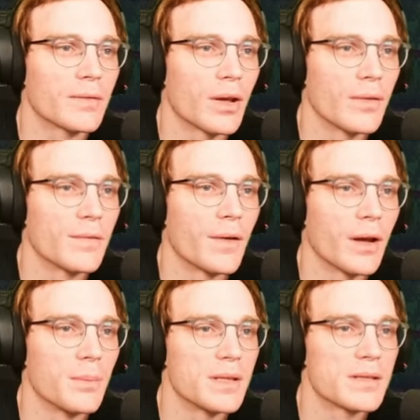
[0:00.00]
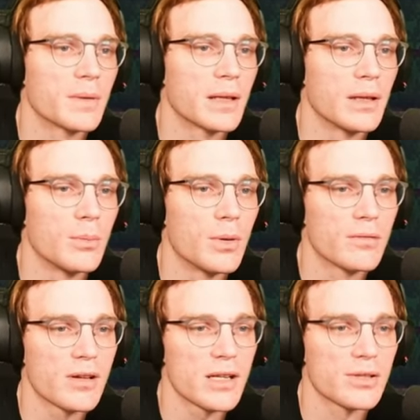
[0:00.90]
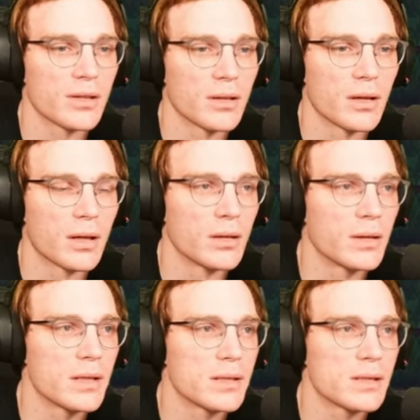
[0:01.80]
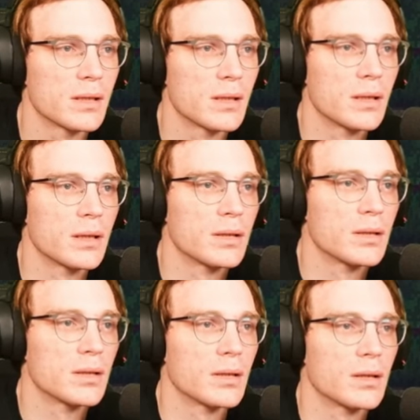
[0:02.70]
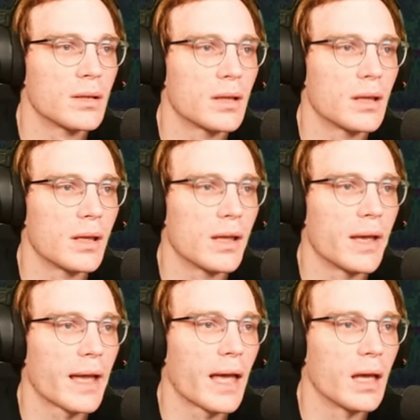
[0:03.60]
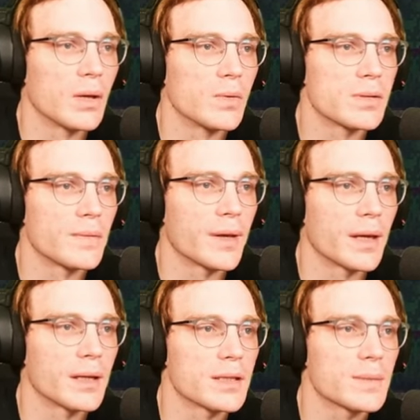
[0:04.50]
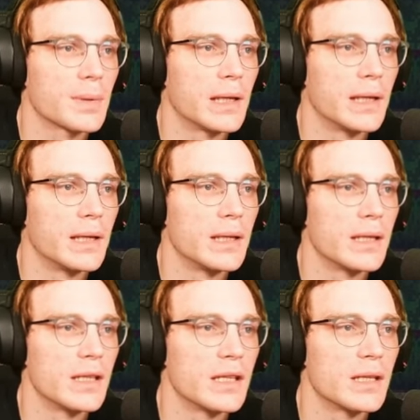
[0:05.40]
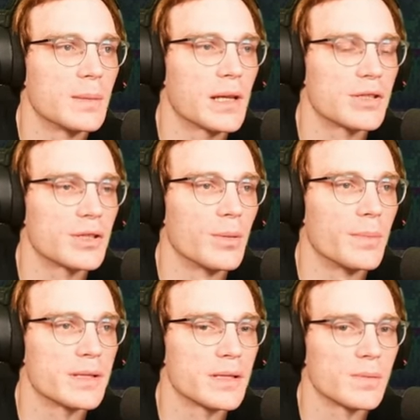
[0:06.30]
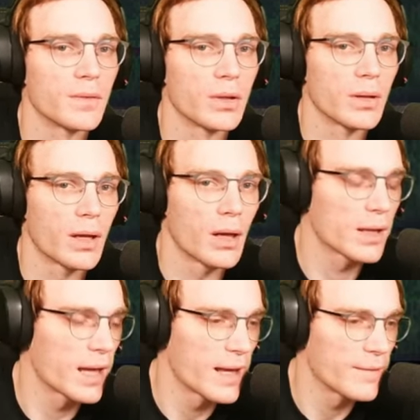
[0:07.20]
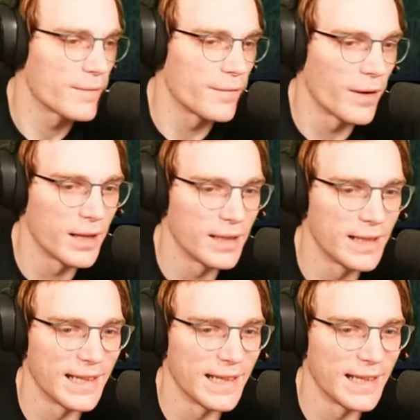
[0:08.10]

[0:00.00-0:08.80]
Go find me something a little more retro. I know this. There you go. Okay, awesome. Thanks. Please. Pleasure doing business with you. Okay. Imagine finally.